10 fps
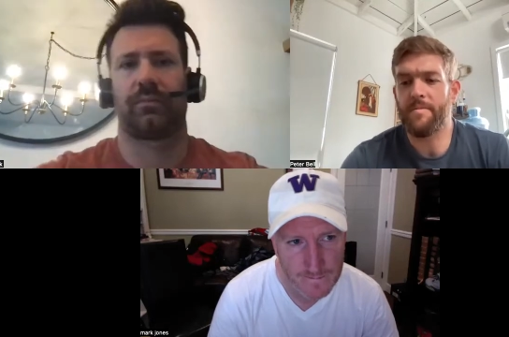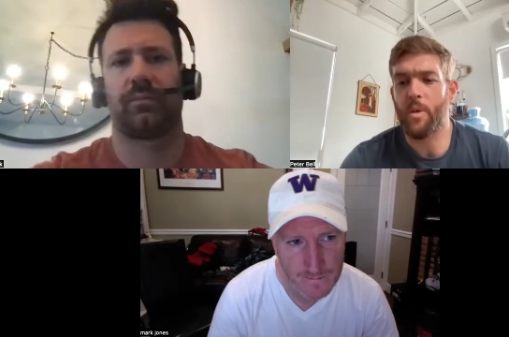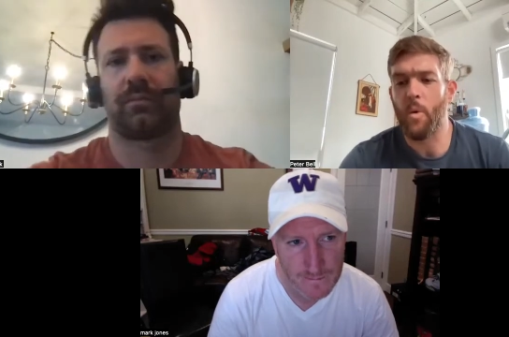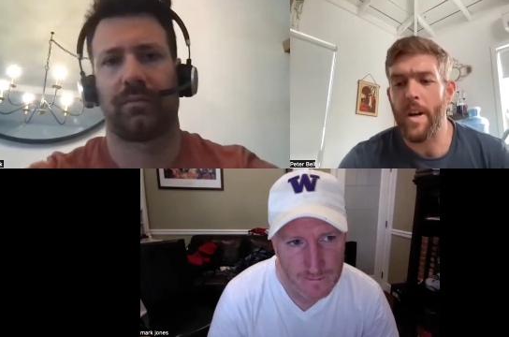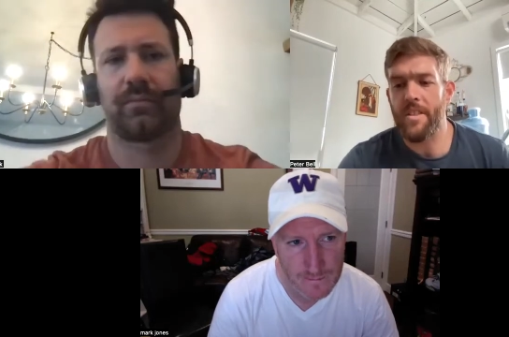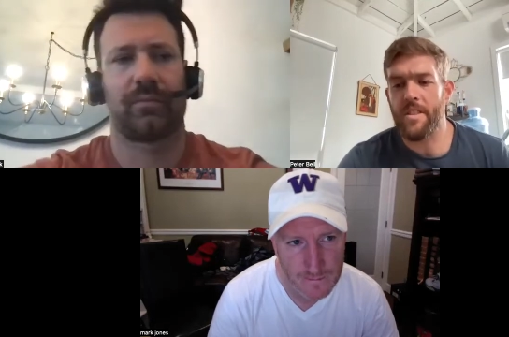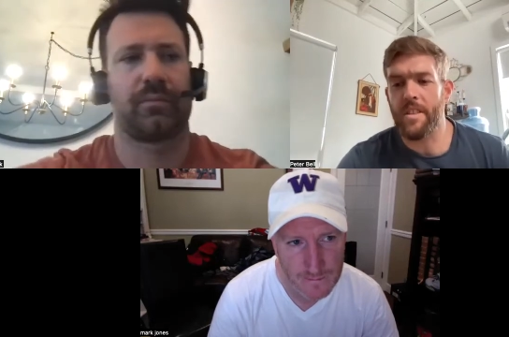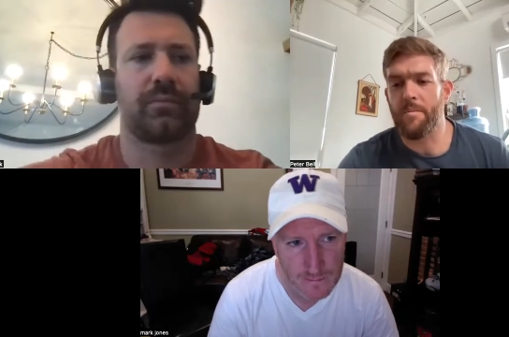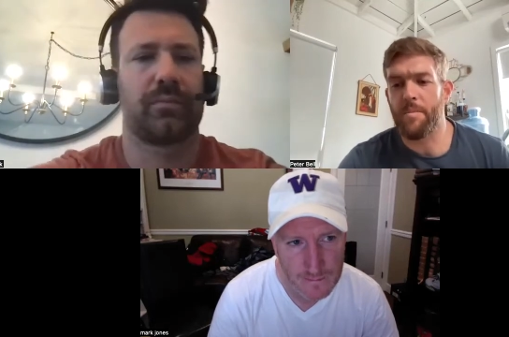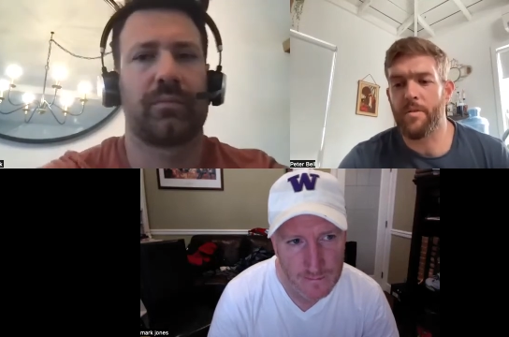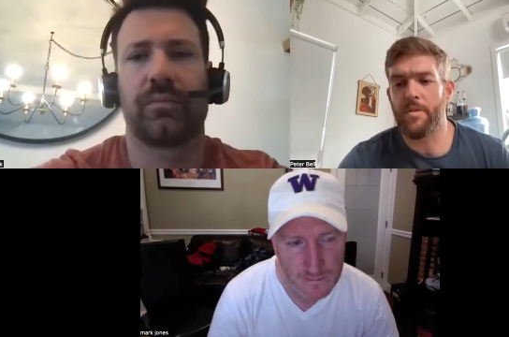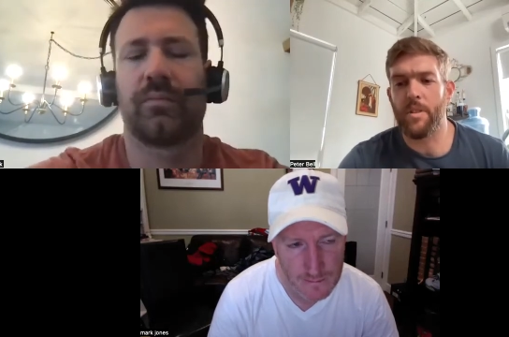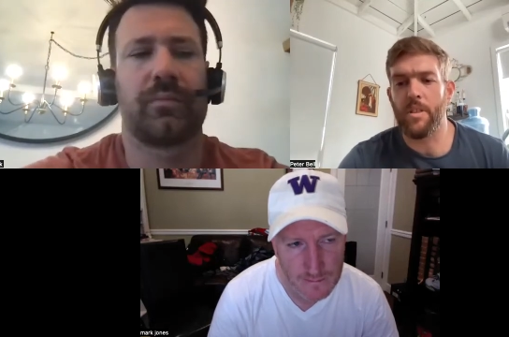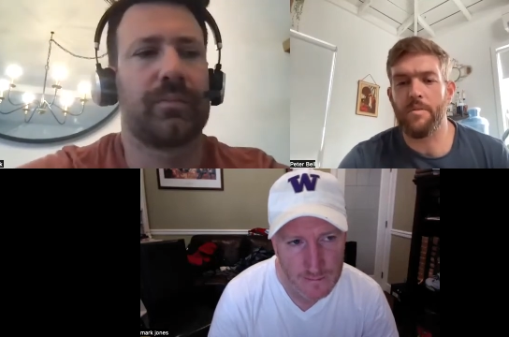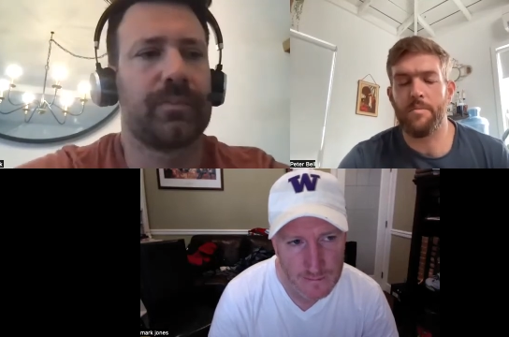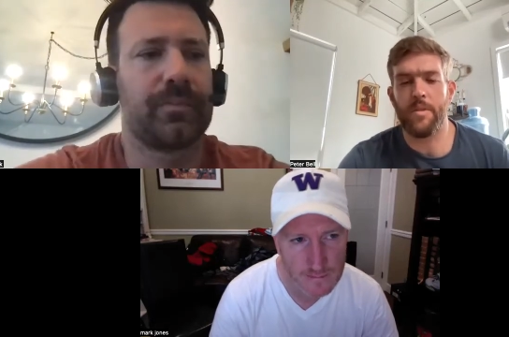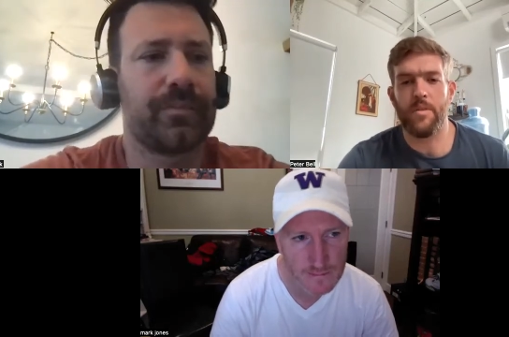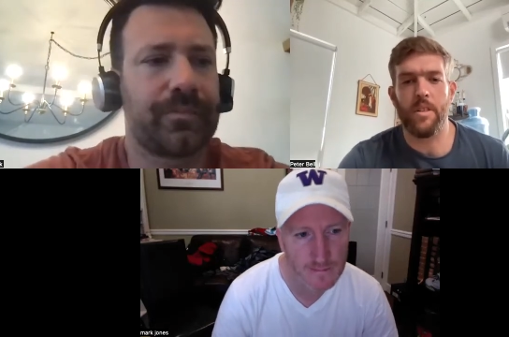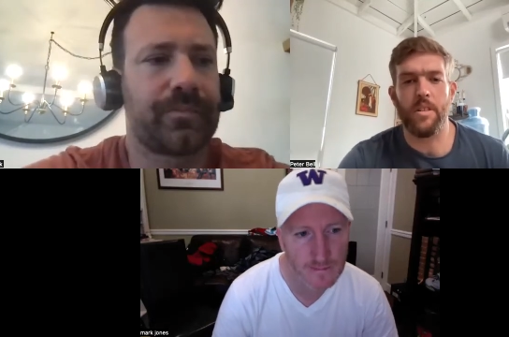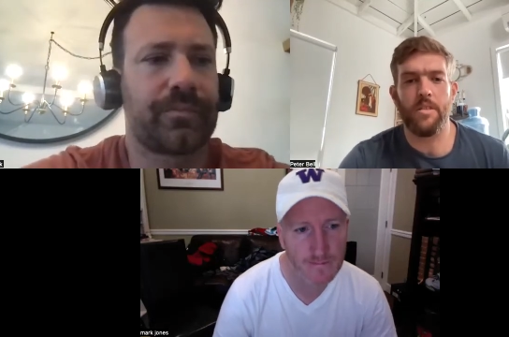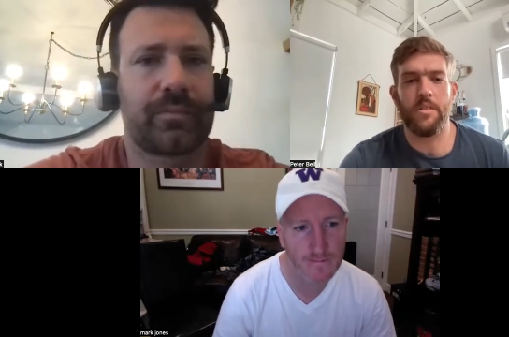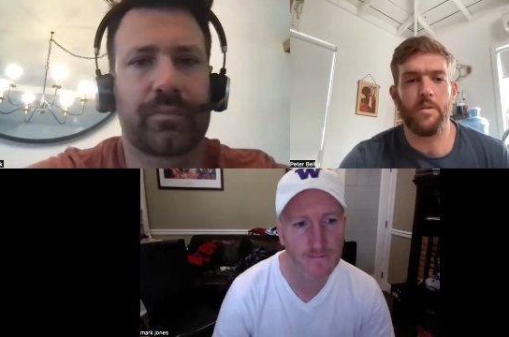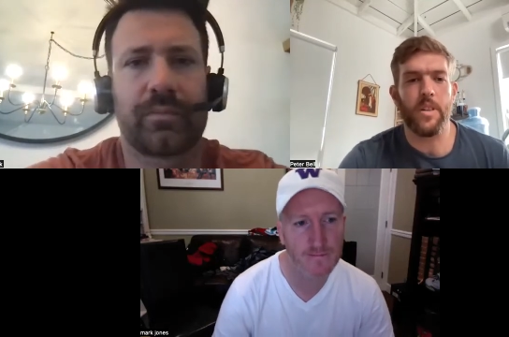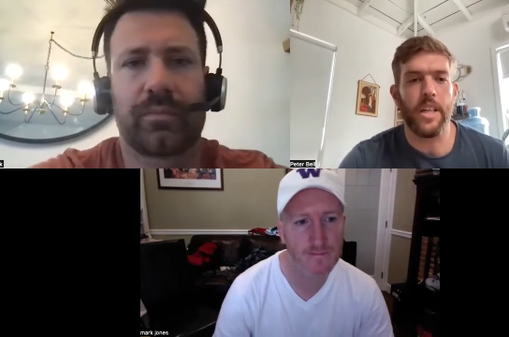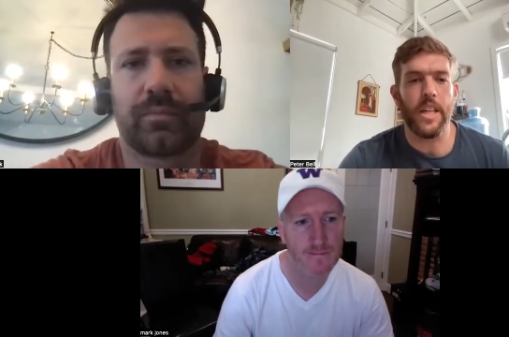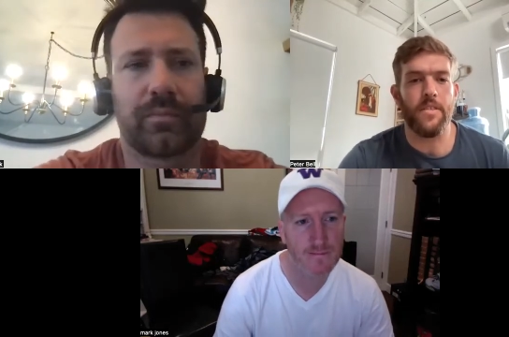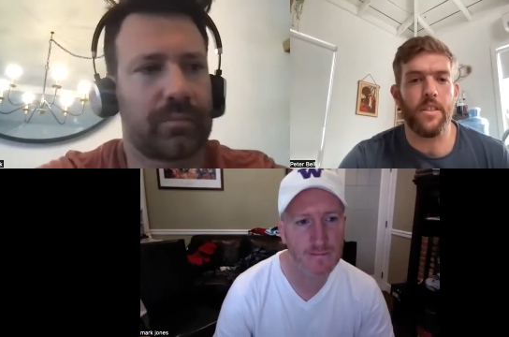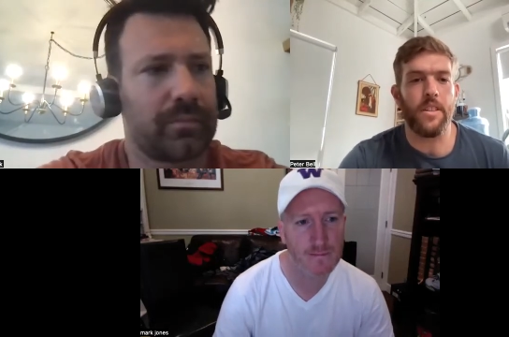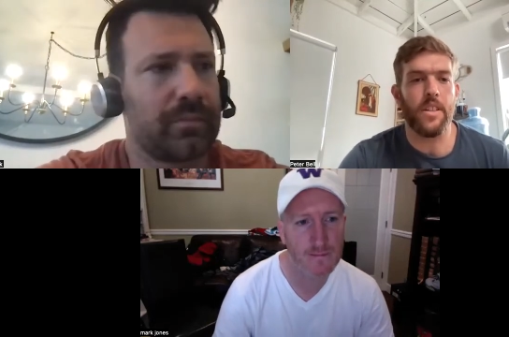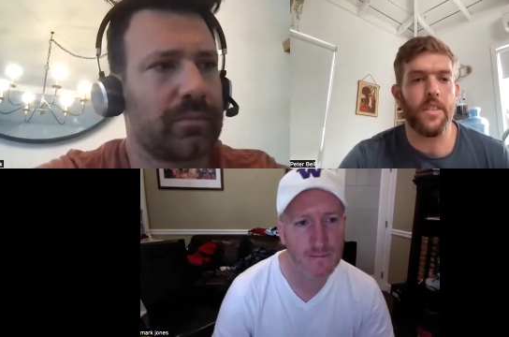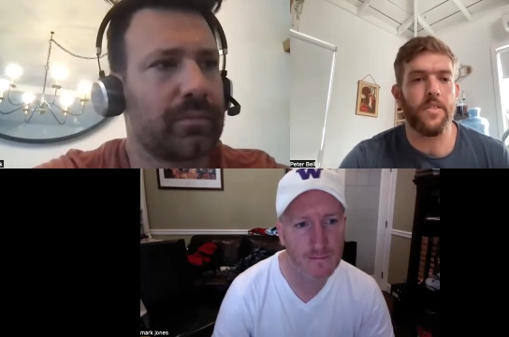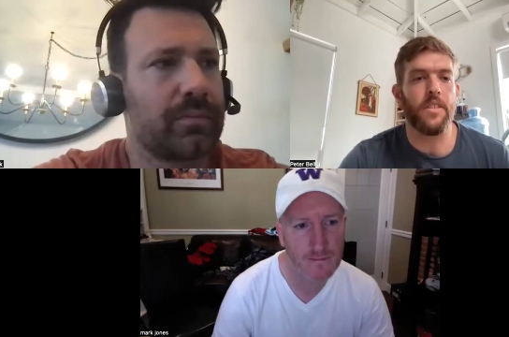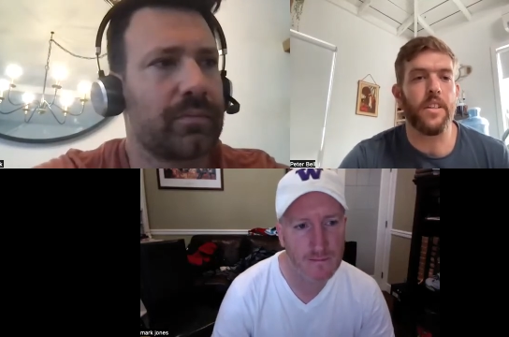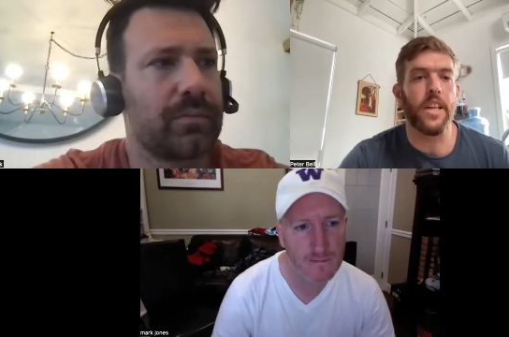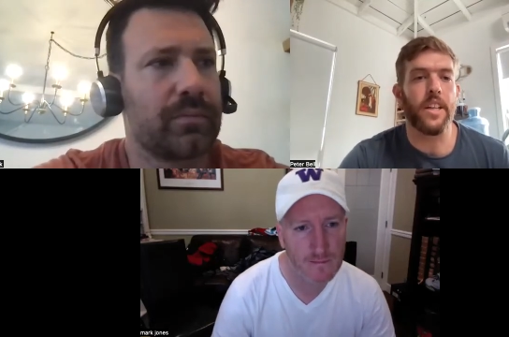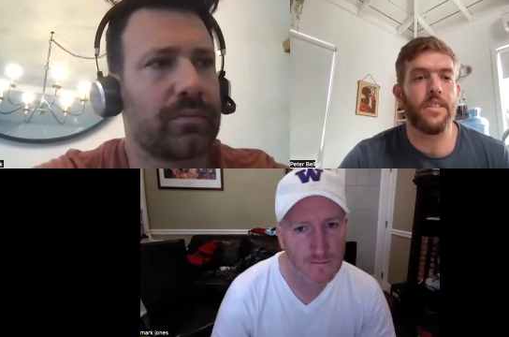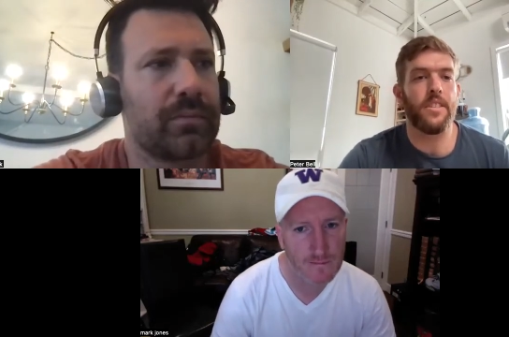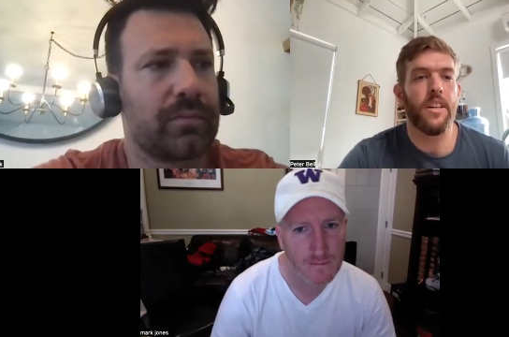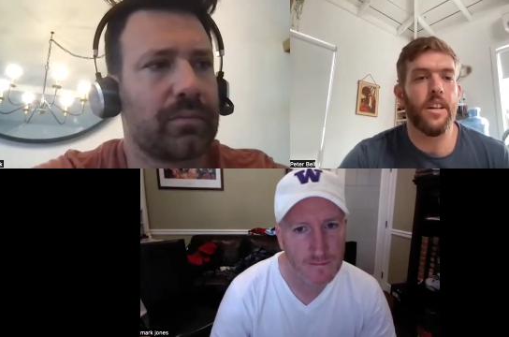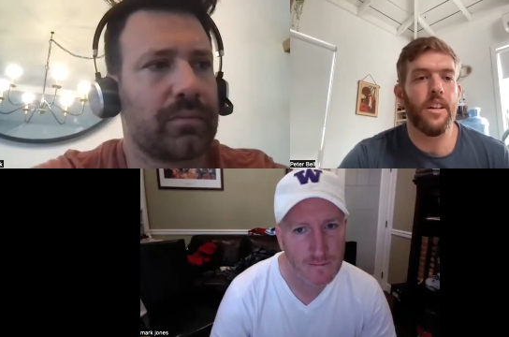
Speaker 1: question before before we end after after nick's